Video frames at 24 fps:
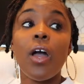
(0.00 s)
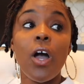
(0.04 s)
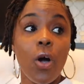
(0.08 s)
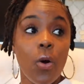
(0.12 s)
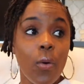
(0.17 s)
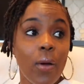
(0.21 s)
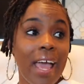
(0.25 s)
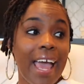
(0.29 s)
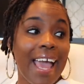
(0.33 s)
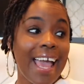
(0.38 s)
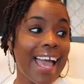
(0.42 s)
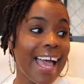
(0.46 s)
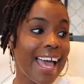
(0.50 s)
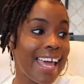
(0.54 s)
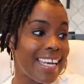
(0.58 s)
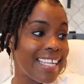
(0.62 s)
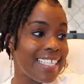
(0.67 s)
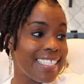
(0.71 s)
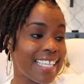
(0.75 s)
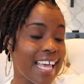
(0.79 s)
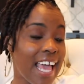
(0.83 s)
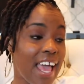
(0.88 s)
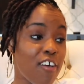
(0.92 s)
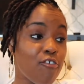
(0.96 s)
okay, I
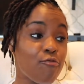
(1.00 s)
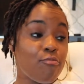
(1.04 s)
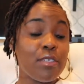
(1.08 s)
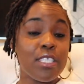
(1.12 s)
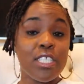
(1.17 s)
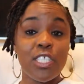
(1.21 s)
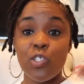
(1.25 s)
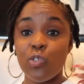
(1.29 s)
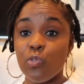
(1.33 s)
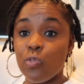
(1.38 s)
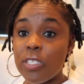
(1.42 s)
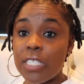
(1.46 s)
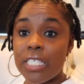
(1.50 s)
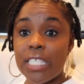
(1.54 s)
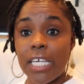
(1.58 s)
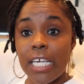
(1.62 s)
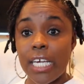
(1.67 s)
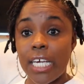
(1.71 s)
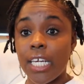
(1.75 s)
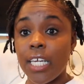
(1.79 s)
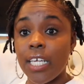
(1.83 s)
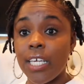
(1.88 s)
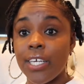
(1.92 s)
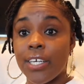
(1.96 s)
need to have Miss Susie
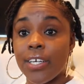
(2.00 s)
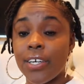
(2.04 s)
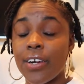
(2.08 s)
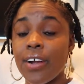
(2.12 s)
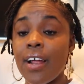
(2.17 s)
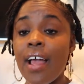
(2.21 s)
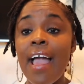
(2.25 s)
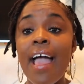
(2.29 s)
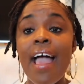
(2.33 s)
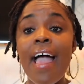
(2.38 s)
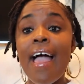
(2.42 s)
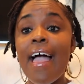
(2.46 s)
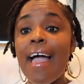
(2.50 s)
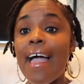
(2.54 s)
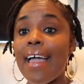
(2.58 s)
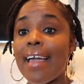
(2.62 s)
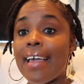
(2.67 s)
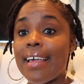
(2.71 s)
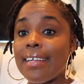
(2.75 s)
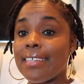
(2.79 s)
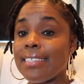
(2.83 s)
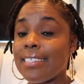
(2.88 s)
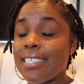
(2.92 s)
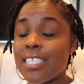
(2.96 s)
in here
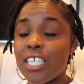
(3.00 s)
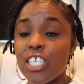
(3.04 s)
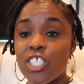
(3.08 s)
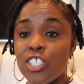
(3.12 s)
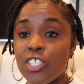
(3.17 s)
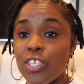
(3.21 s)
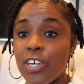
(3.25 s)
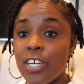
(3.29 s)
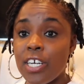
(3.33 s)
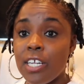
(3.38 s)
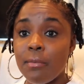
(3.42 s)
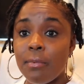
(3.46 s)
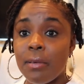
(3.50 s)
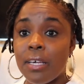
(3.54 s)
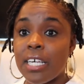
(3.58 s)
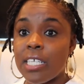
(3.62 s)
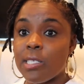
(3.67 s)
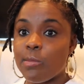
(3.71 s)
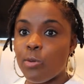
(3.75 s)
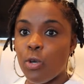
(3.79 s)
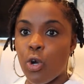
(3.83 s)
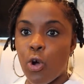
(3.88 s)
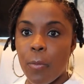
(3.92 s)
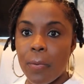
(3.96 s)
at 6:30 because
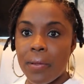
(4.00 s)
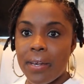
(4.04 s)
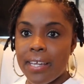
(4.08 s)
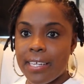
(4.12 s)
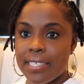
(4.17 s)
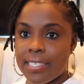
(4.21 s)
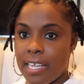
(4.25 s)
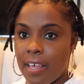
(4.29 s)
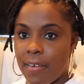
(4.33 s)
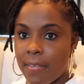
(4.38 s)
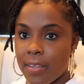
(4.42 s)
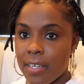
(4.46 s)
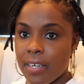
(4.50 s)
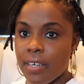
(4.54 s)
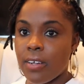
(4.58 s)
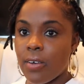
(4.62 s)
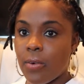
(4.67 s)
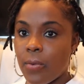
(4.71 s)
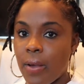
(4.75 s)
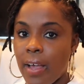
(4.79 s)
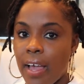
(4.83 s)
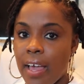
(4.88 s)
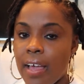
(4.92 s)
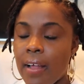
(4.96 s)
we open at 7,
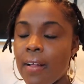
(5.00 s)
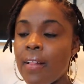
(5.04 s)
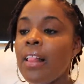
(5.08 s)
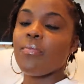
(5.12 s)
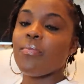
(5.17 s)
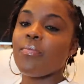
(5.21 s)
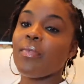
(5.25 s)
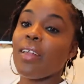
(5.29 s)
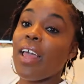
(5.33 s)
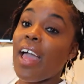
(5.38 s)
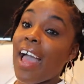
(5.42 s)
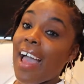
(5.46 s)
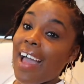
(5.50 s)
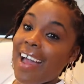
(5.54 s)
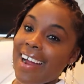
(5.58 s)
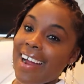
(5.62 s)
okay? All